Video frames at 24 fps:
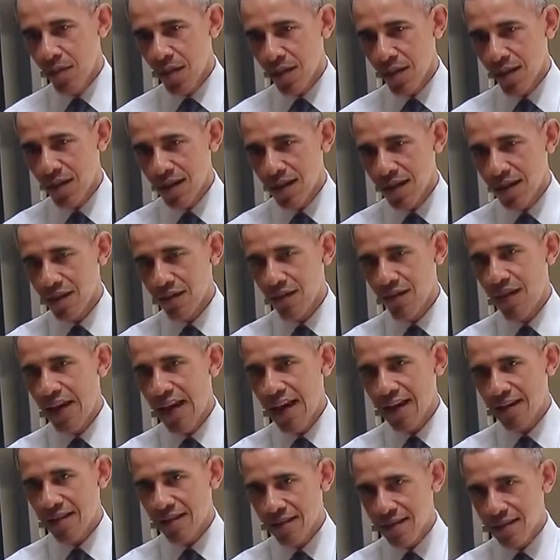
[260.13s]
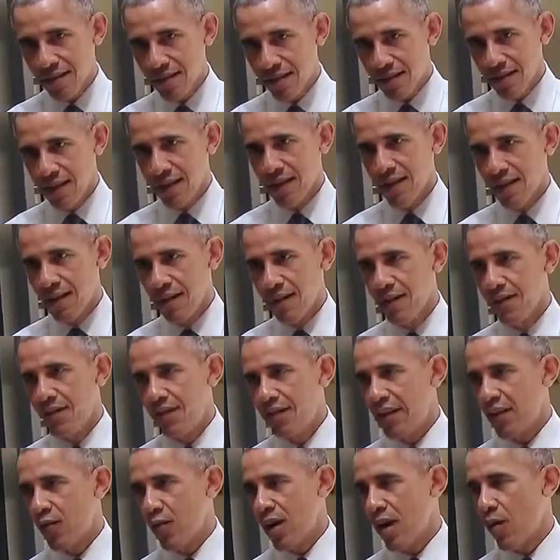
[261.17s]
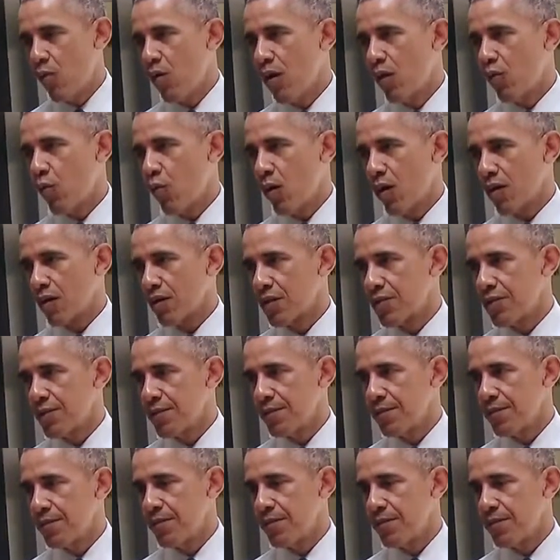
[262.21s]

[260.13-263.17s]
on looking at the facts, figure out what works,